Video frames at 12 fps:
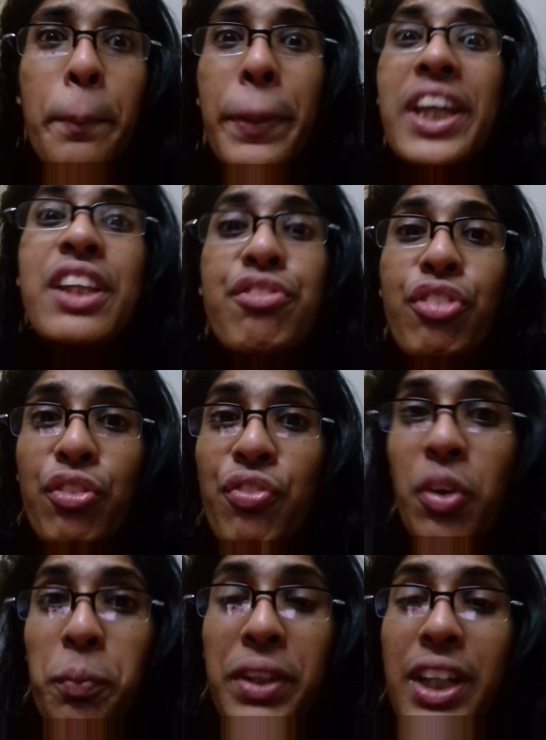painful
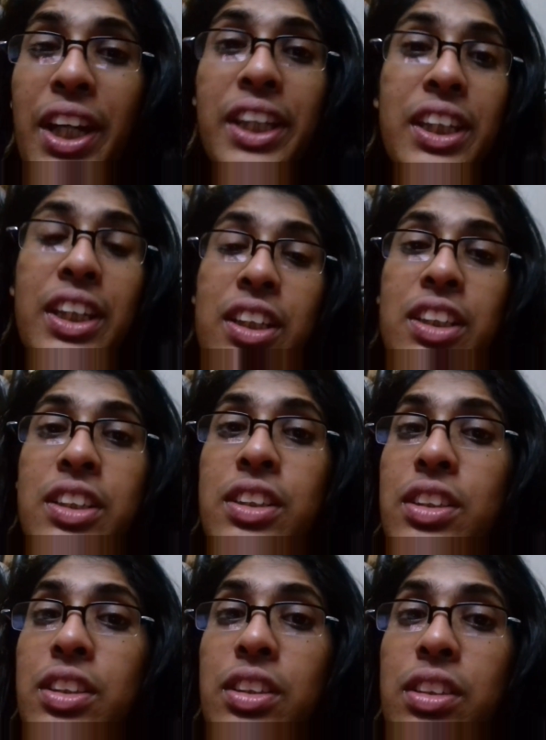for me. I
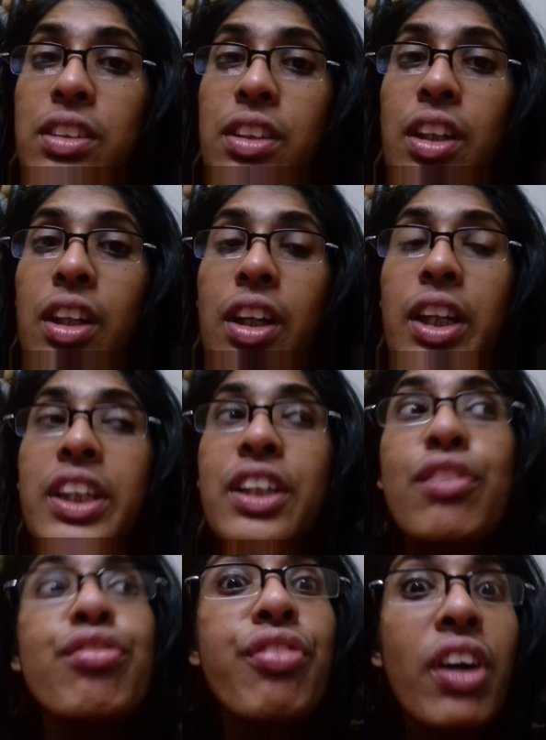
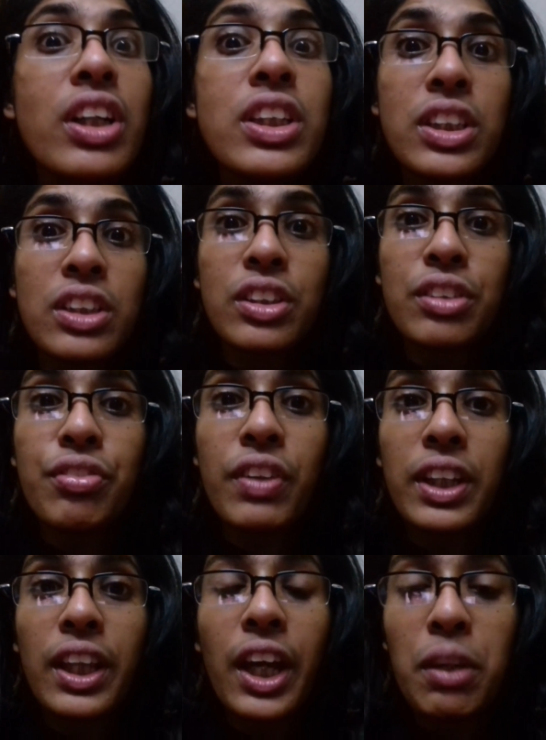can't function
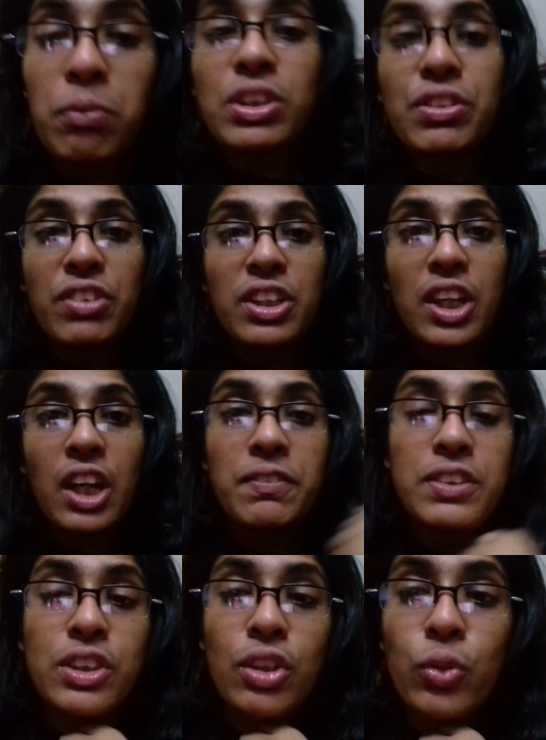if I lie most of the time.
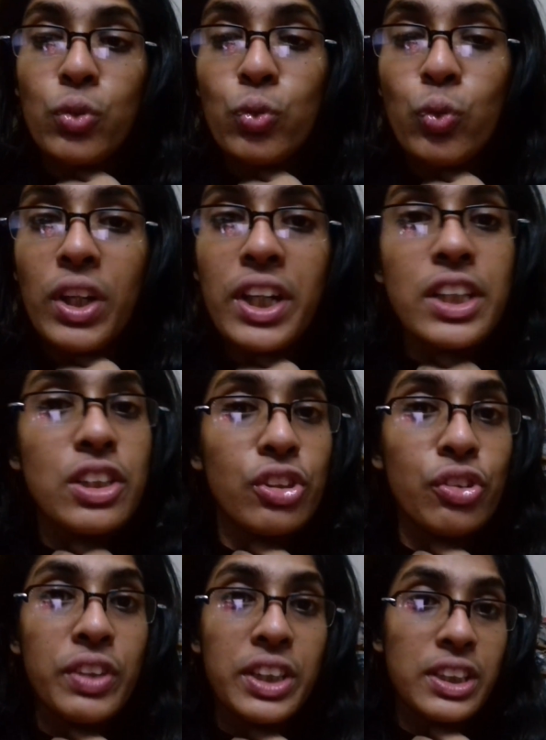So what I
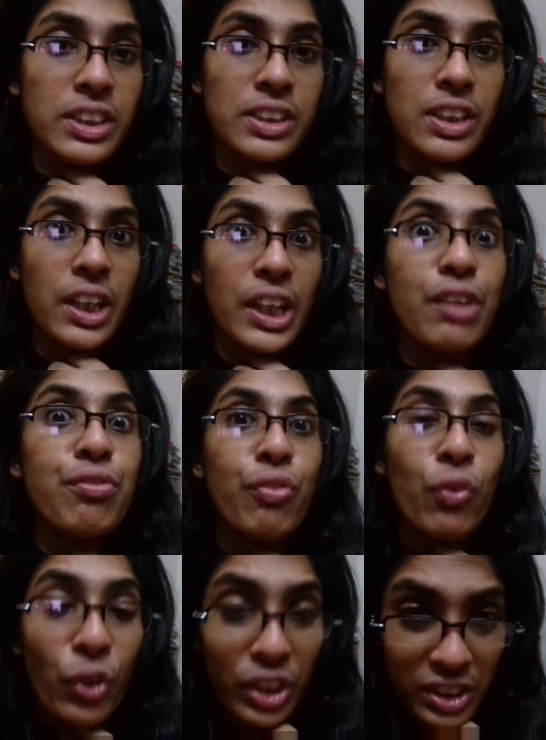do is I
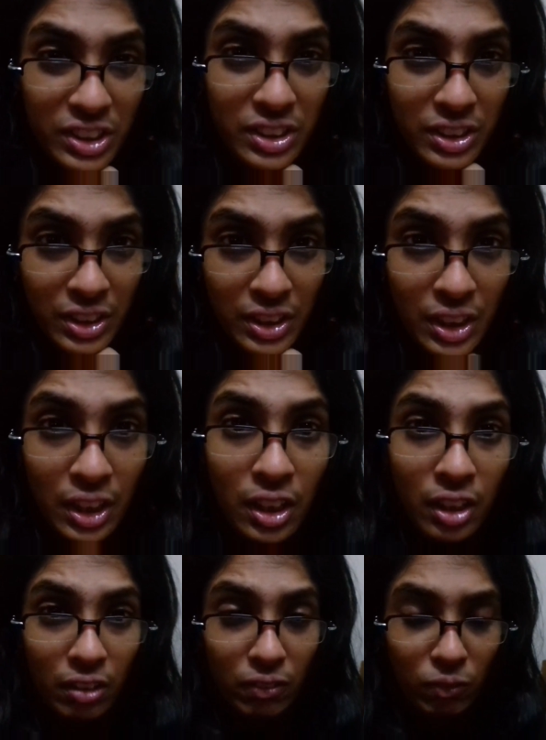avoid,
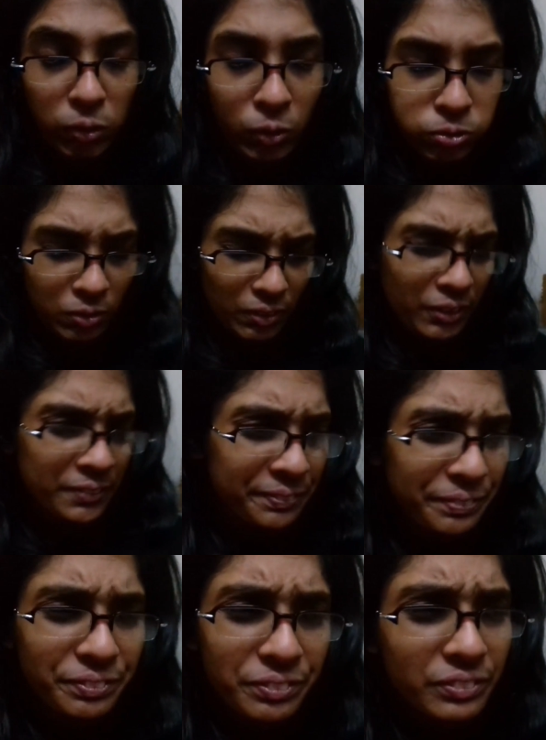and
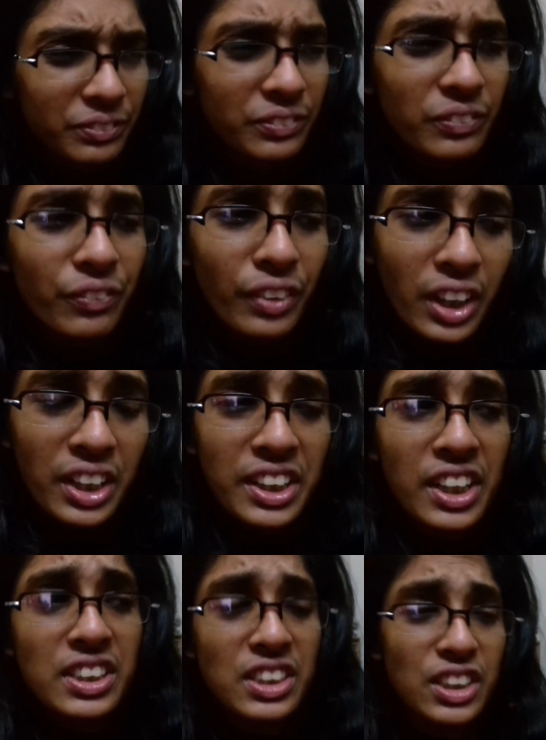
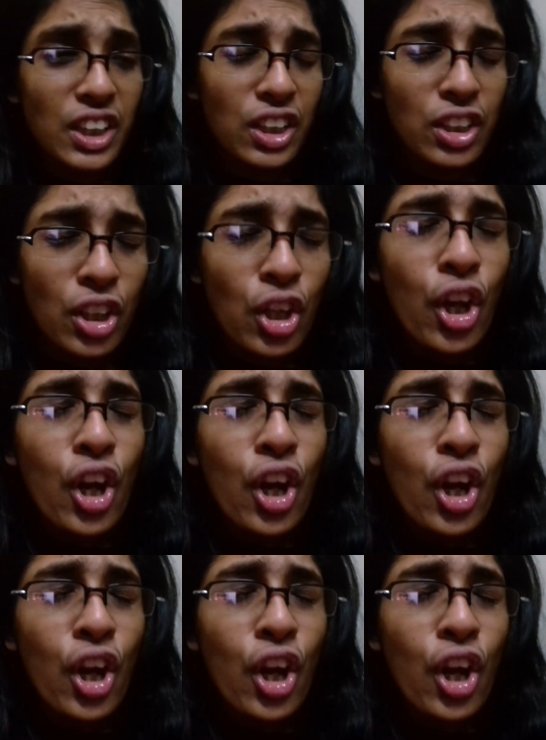it has done